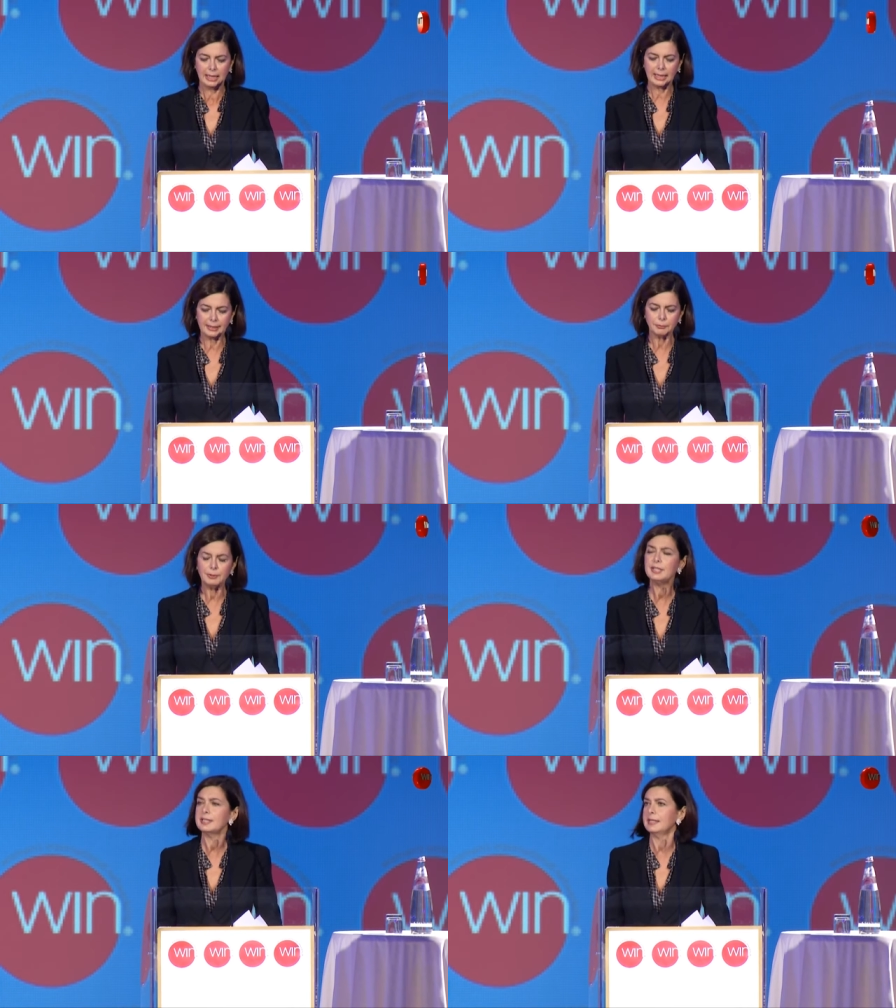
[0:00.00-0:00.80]
And
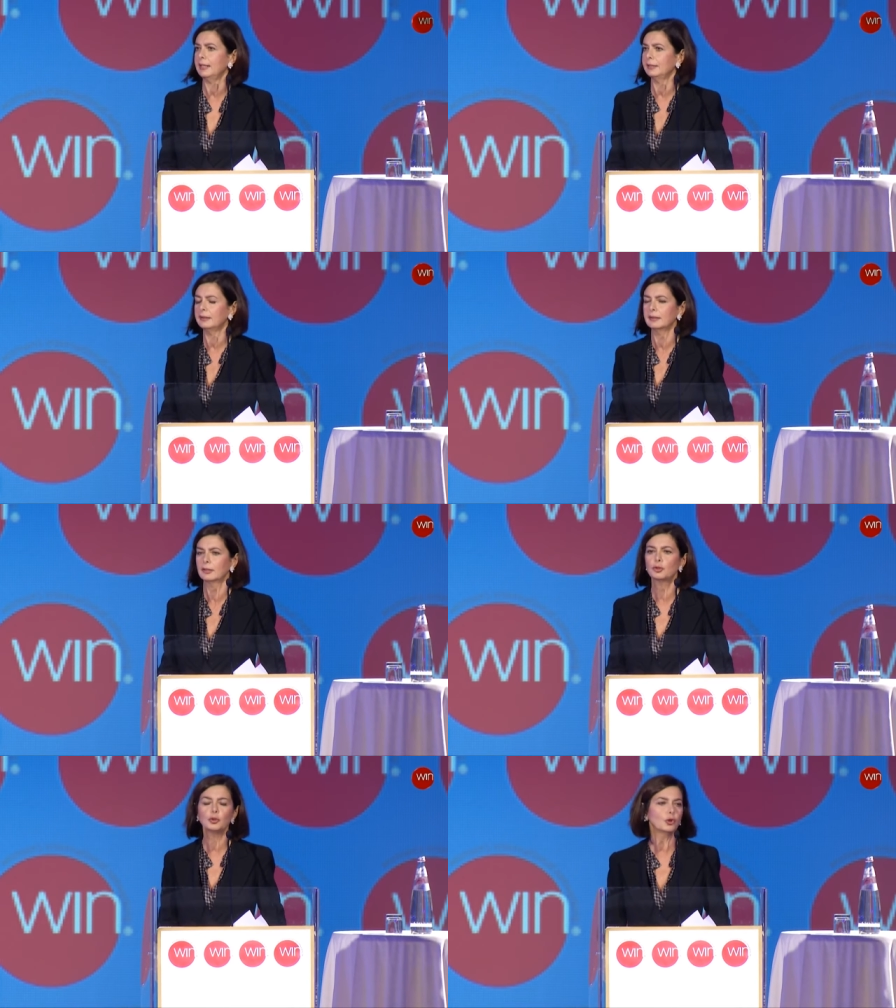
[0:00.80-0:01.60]
we decided
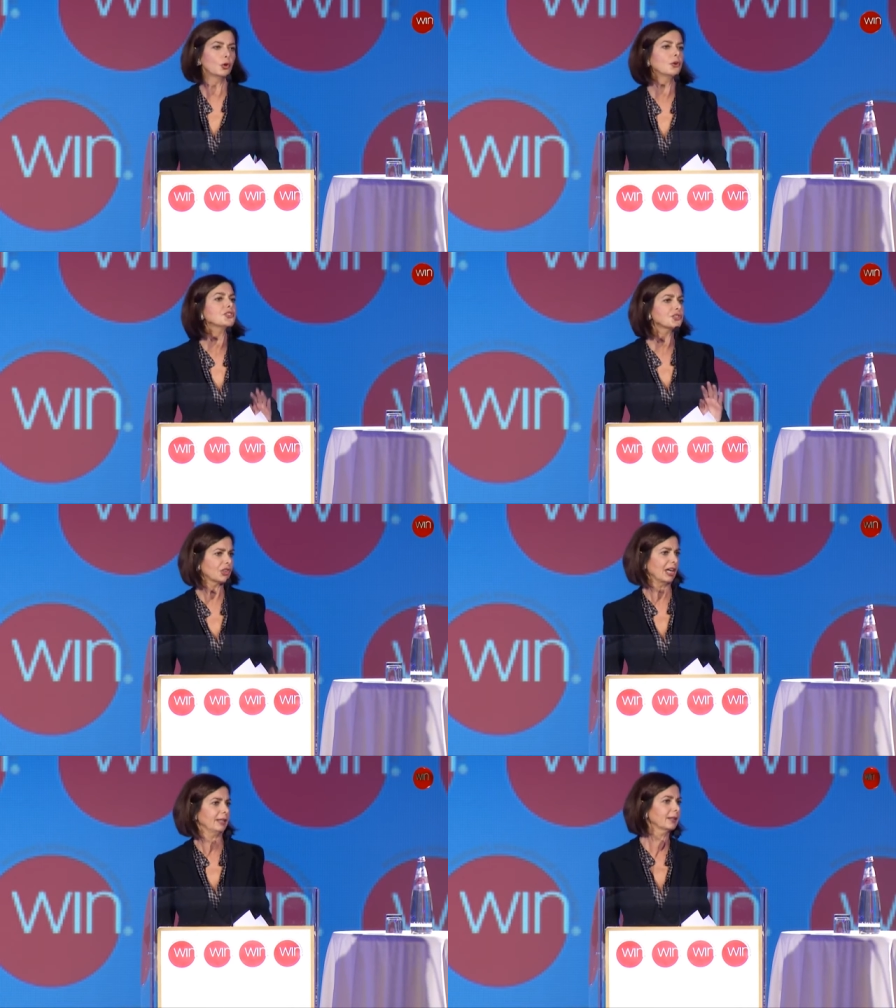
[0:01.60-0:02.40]
to go on
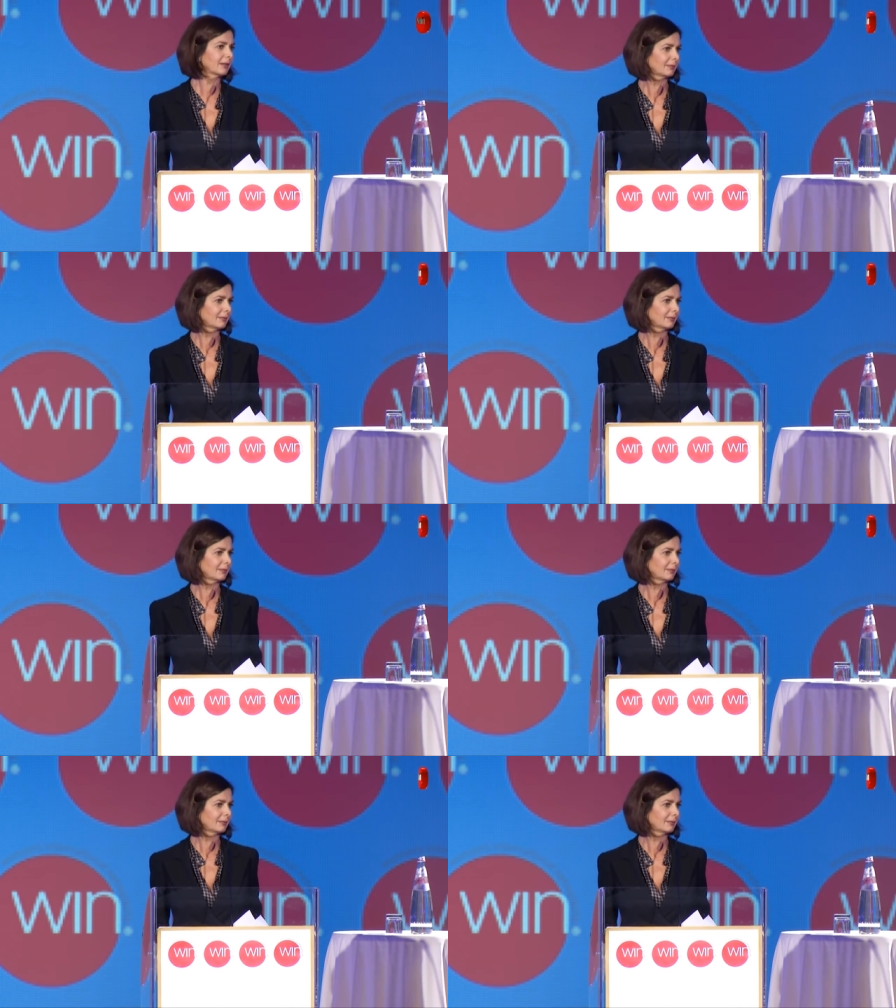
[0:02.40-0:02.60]
strike.